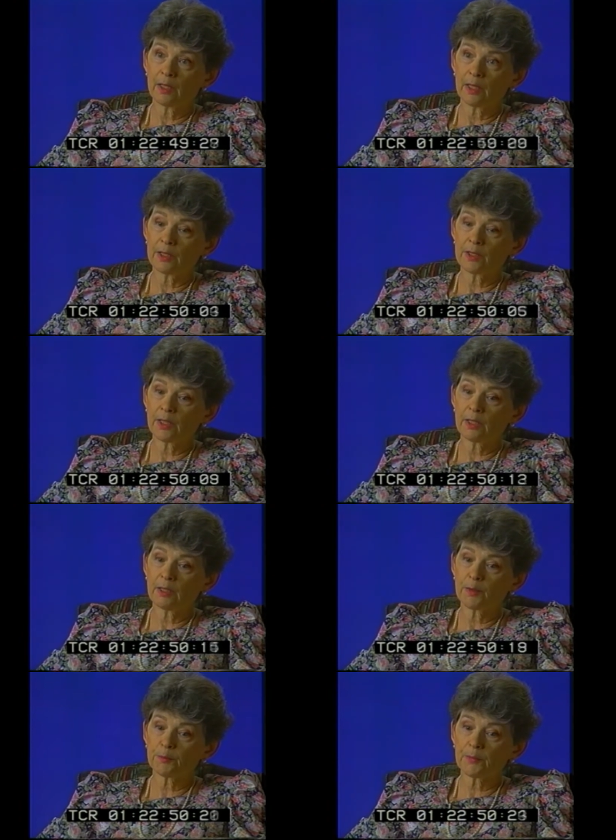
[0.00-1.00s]
It has had
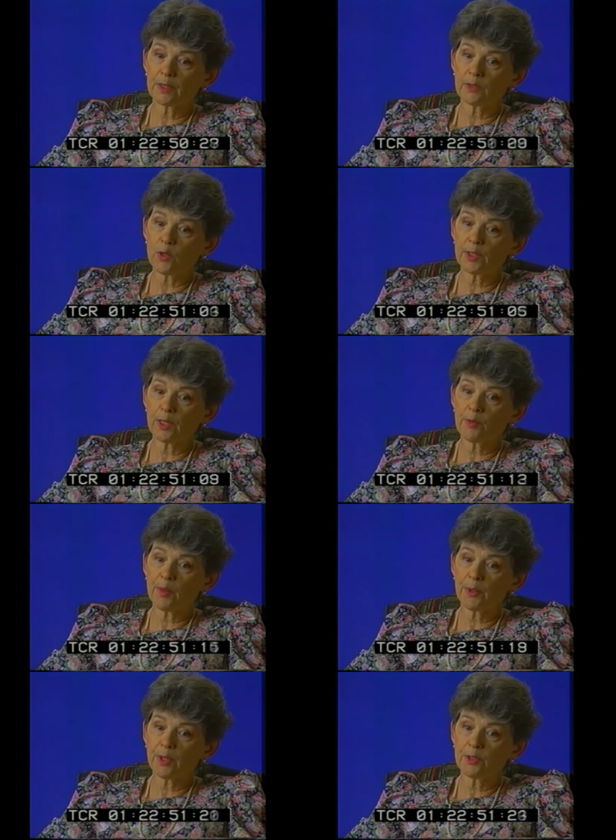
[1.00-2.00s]
it's always had a
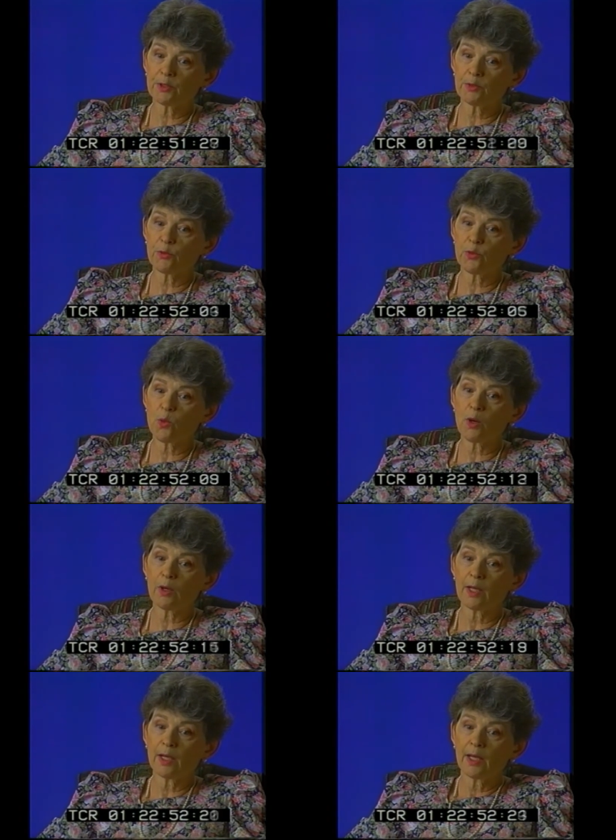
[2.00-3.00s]
reputation for
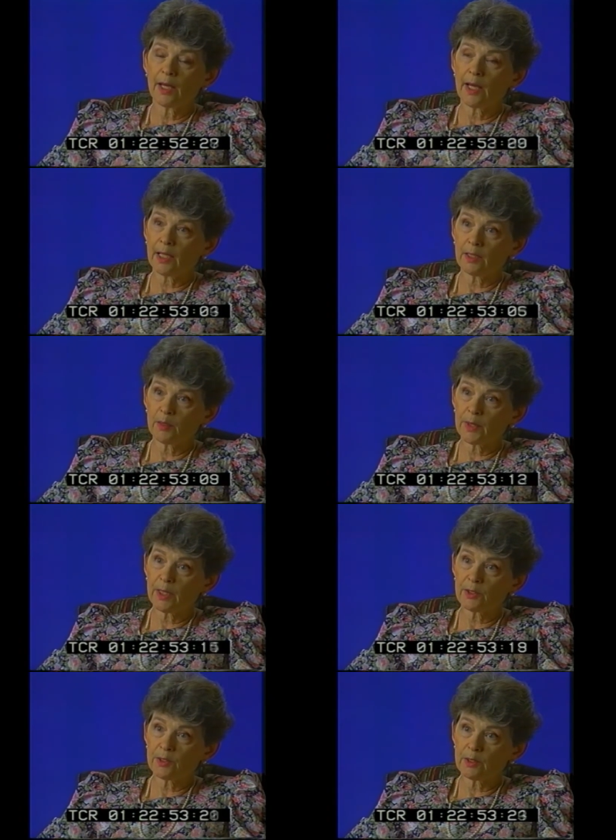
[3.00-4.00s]
academic
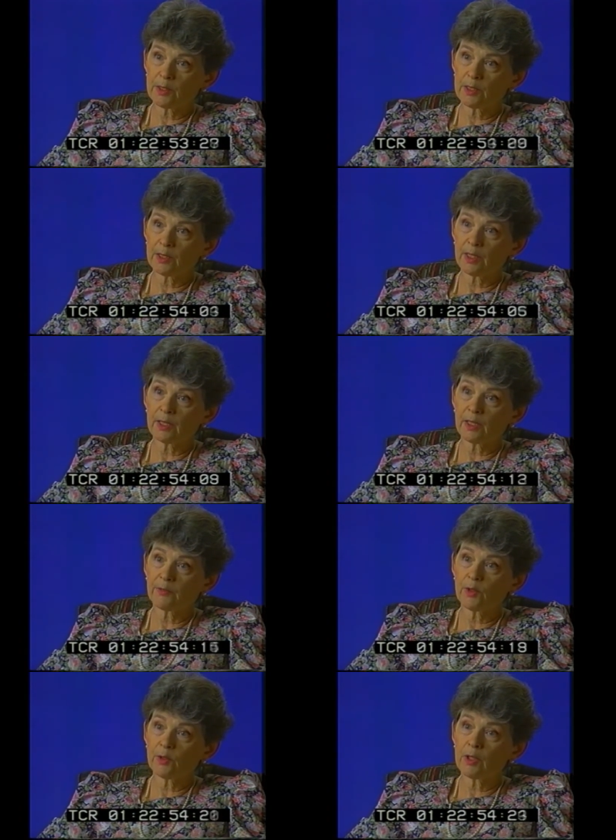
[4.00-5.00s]
excellence, and I've
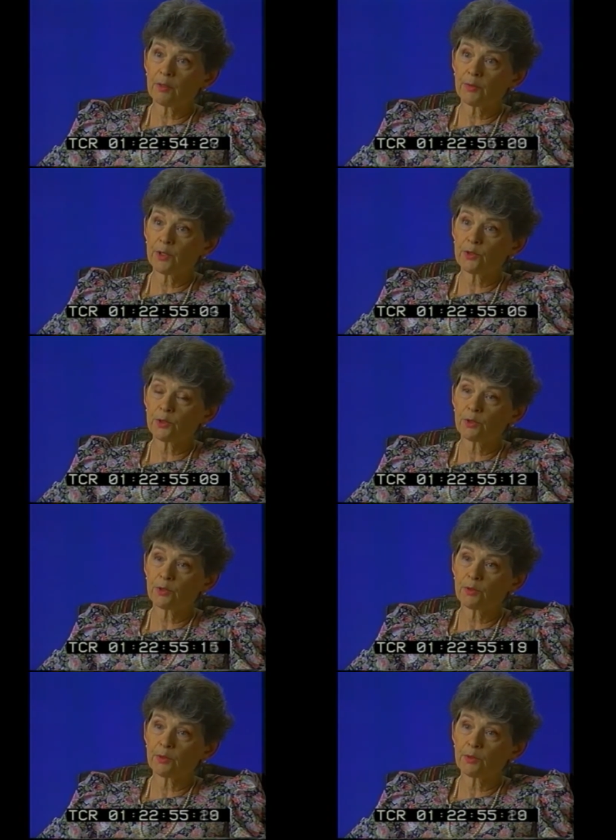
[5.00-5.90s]
known a lot of teachers who